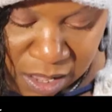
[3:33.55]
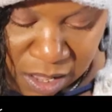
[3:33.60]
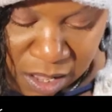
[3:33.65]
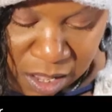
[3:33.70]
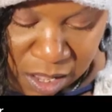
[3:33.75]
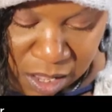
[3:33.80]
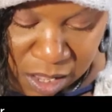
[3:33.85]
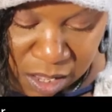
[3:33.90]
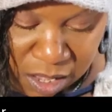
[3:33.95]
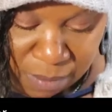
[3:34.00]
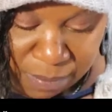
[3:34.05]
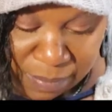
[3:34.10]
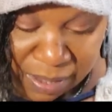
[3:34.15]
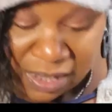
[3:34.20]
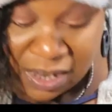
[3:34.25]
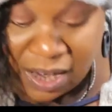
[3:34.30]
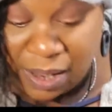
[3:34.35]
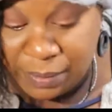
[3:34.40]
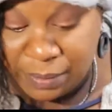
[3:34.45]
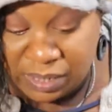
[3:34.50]

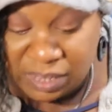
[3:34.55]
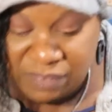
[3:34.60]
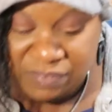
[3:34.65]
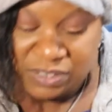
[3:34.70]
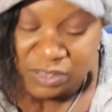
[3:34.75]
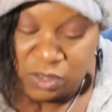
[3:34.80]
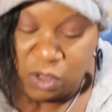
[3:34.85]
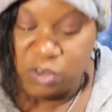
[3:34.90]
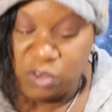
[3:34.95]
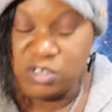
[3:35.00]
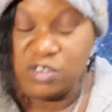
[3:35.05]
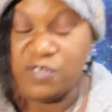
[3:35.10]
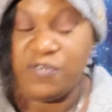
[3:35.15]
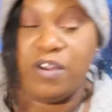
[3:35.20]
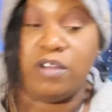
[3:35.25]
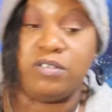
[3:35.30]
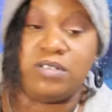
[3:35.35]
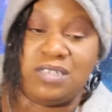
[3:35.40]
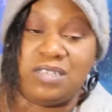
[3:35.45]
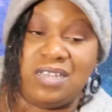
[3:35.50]
And I would even go so
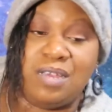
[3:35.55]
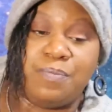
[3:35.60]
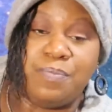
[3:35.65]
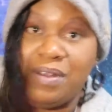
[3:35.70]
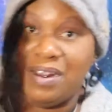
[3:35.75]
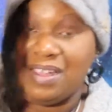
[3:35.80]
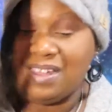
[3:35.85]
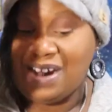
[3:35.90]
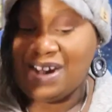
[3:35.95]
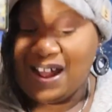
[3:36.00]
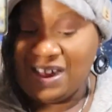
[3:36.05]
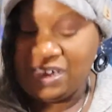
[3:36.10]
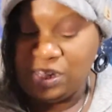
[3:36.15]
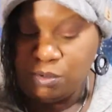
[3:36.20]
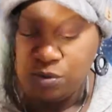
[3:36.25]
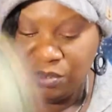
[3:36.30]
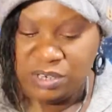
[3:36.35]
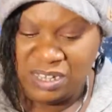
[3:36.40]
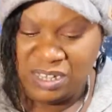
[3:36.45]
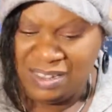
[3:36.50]
far as to say putting an
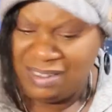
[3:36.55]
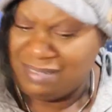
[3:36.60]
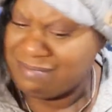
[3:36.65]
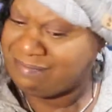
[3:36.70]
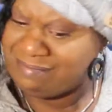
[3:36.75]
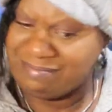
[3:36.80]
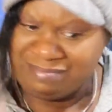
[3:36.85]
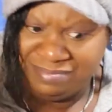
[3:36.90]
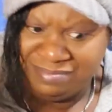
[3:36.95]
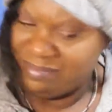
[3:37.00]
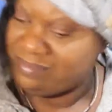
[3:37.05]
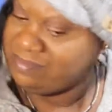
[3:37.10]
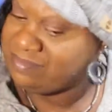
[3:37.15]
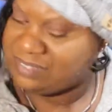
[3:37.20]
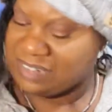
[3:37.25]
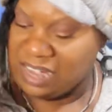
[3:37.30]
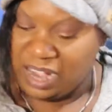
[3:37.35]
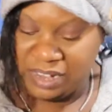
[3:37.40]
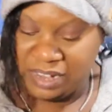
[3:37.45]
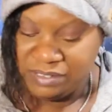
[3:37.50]
IUD.
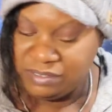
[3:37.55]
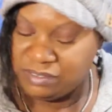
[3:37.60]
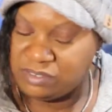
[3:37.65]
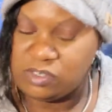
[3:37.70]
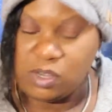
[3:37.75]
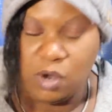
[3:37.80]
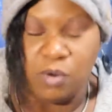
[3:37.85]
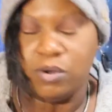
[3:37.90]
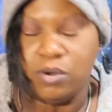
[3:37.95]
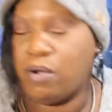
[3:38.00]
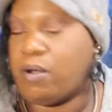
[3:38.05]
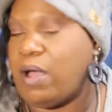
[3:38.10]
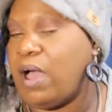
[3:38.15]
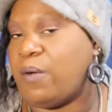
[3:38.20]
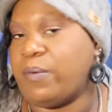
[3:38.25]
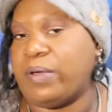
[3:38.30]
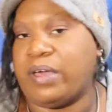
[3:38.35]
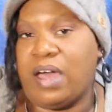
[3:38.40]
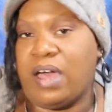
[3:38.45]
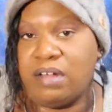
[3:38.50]
I don't know
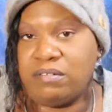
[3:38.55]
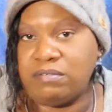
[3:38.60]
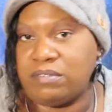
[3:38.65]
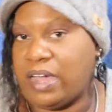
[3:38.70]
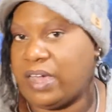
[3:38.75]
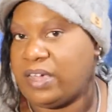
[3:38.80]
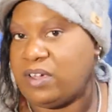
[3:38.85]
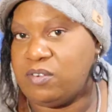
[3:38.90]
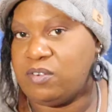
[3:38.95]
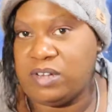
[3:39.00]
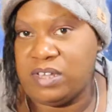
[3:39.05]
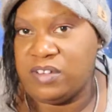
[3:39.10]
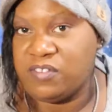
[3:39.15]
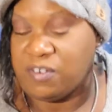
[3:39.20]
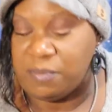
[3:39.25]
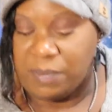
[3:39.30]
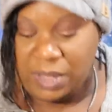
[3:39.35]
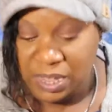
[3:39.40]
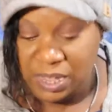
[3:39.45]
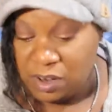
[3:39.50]
how we got IUD
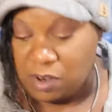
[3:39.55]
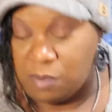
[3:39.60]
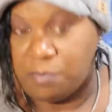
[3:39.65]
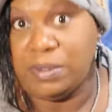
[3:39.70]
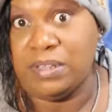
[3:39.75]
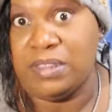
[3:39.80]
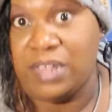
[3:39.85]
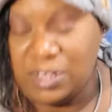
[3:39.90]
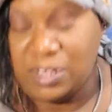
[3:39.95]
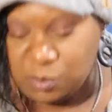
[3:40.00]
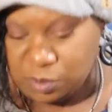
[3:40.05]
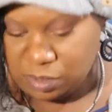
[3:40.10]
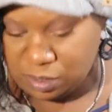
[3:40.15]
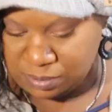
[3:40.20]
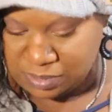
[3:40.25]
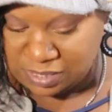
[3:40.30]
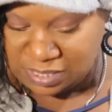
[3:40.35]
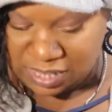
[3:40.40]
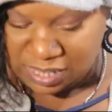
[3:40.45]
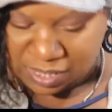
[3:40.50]
from Anchor, but that's what
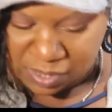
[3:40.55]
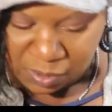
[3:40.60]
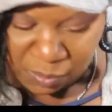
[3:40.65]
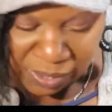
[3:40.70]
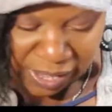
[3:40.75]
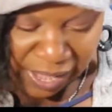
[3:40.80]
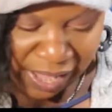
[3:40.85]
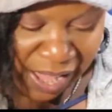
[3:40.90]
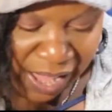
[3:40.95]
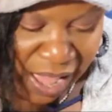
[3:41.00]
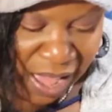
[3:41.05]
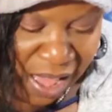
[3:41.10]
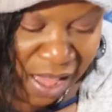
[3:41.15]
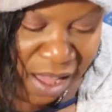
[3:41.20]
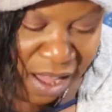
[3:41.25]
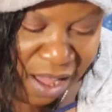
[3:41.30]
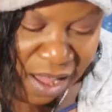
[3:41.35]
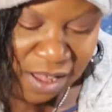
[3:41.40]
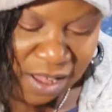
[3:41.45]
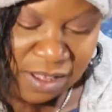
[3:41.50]
I'm seeing, okay?
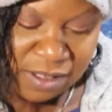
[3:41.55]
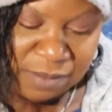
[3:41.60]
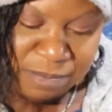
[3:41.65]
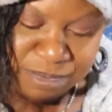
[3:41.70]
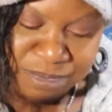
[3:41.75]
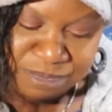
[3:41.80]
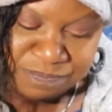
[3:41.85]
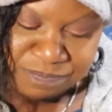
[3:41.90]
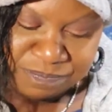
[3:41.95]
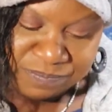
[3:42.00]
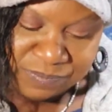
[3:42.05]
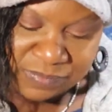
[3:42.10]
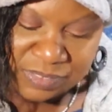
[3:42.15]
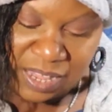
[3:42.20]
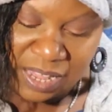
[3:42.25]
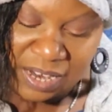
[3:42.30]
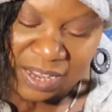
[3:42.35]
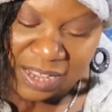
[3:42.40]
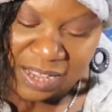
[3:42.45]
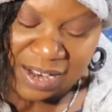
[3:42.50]

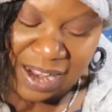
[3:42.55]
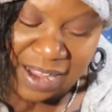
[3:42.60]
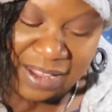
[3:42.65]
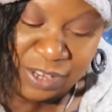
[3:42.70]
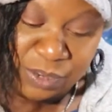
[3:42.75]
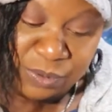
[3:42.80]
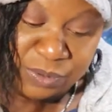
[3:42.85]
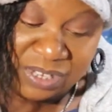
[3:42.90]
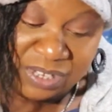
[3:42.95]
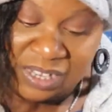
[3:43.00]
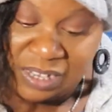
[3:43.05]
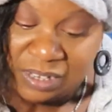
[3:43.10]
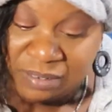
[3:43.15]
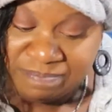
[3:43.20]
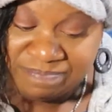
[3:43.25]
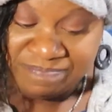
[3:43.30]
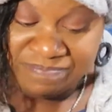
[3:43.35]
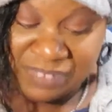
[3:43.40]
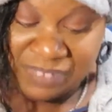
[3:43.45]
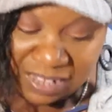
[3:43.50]
Getting an IUD
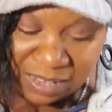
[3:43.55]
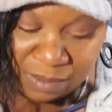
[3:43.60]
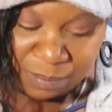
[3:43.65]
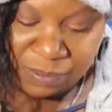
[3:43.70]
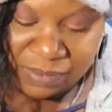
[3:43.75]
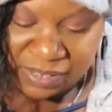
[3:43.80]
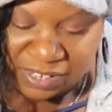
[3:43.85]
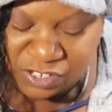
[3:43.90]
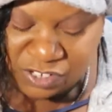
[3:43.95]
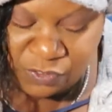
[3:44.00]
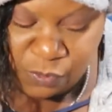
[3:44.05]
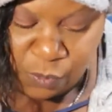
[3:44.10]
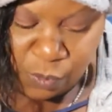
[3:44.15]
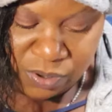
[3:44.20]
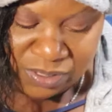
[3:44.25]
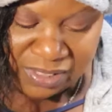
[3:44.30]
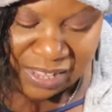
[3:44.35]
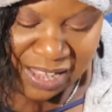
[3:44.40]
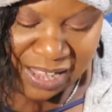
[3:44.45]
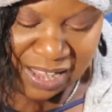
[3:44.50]
in place
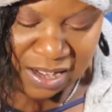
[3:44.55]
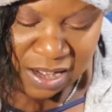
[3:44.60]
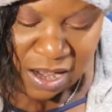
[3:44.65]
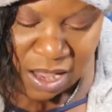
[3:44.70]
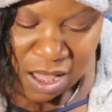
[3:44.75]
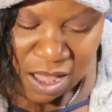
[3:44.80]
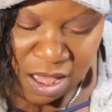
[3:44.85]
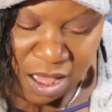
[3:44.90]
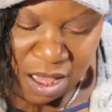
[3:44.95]
for that.